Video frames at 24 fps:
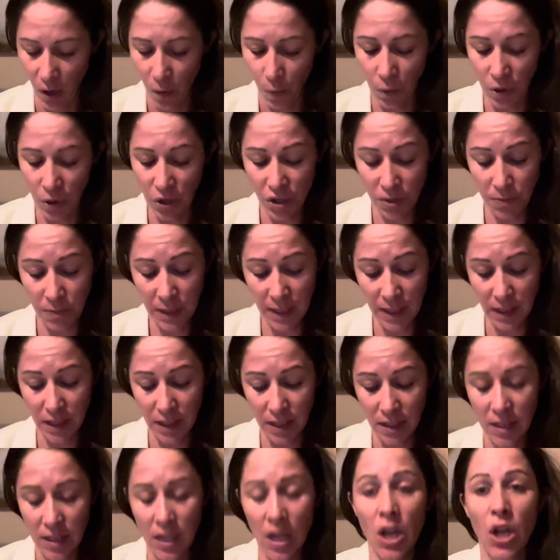which
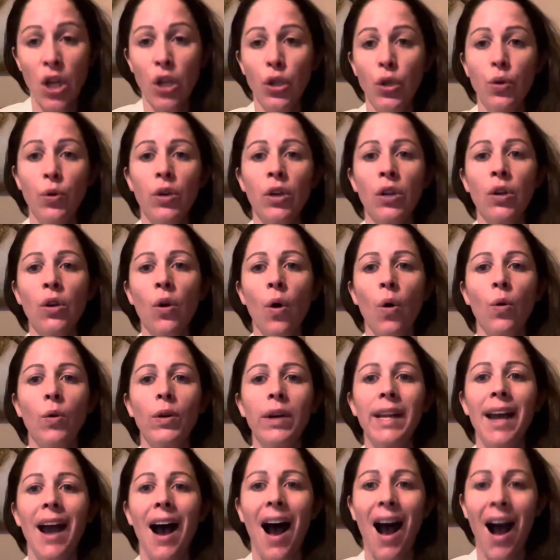means you can
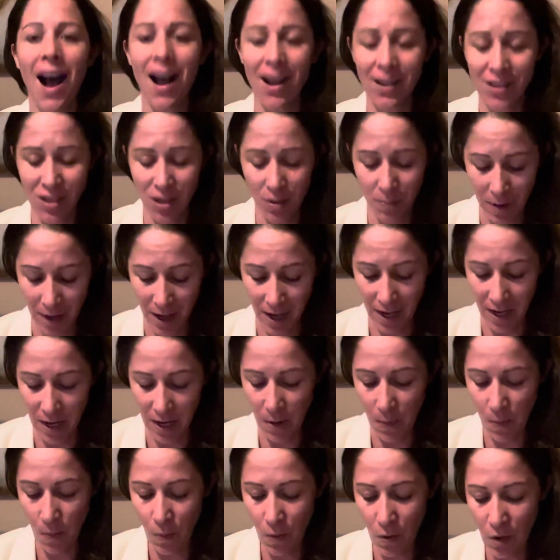only occupy
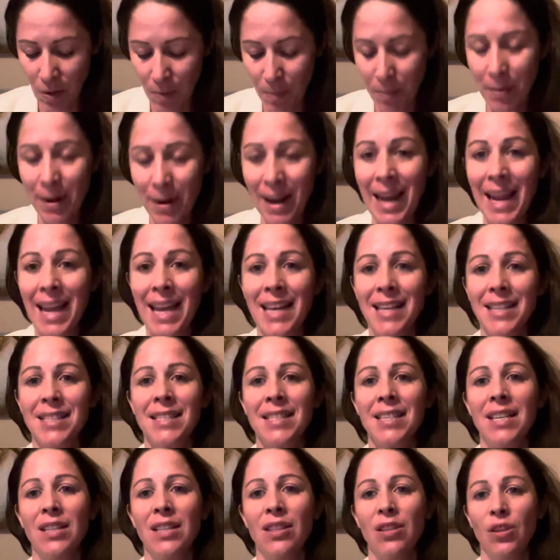one
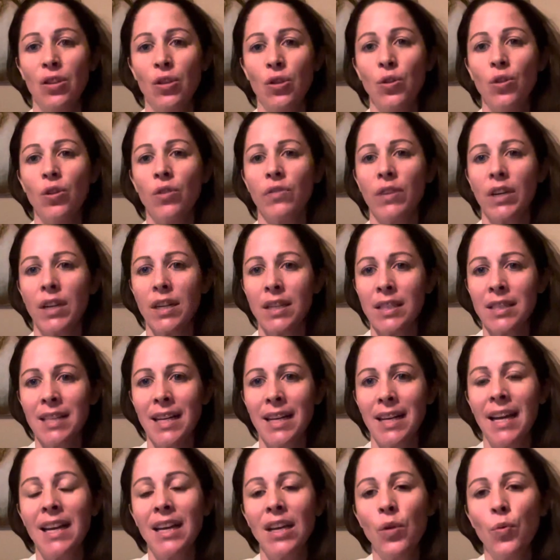place in the universe
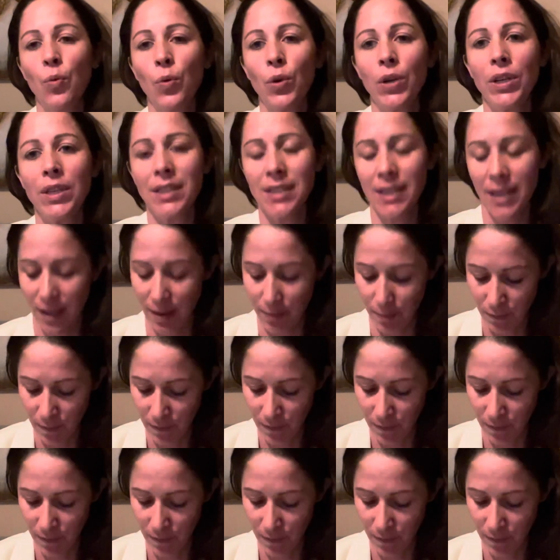at any one time.